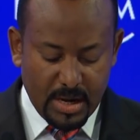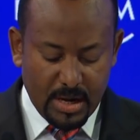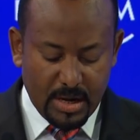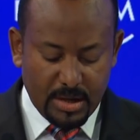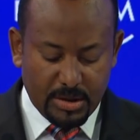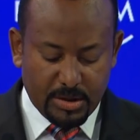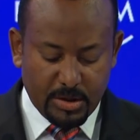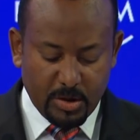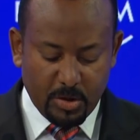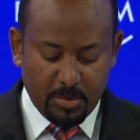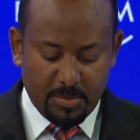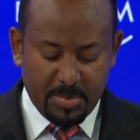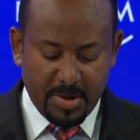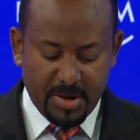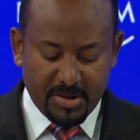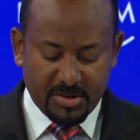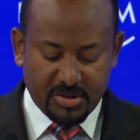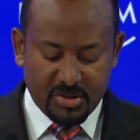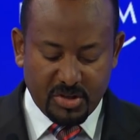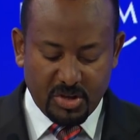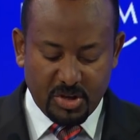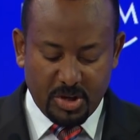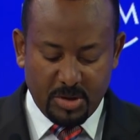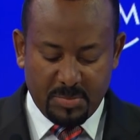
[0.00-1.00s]
Ethiopia's
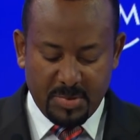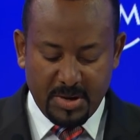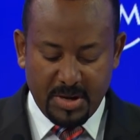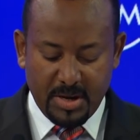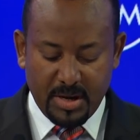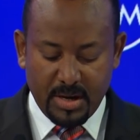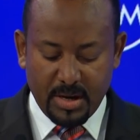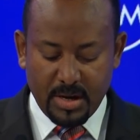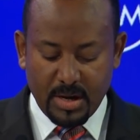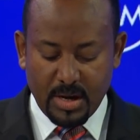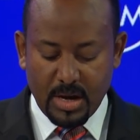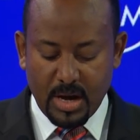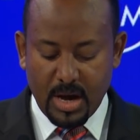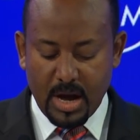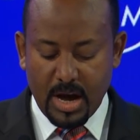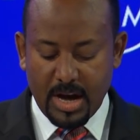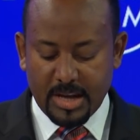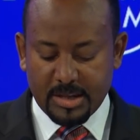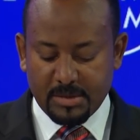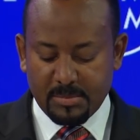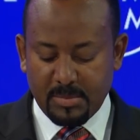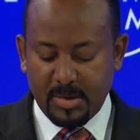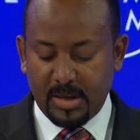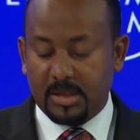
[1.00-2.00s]
GDP
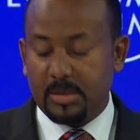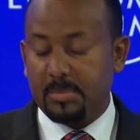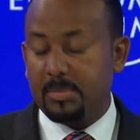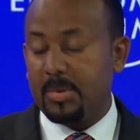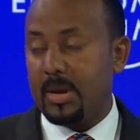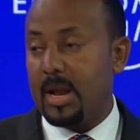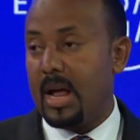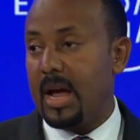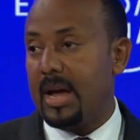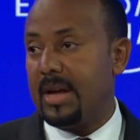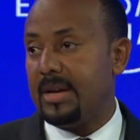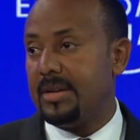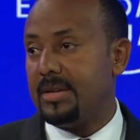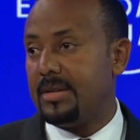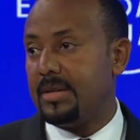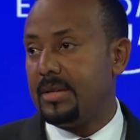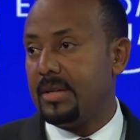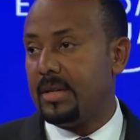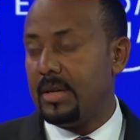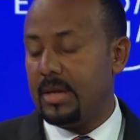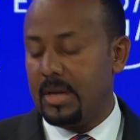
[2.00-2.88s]
has multiplied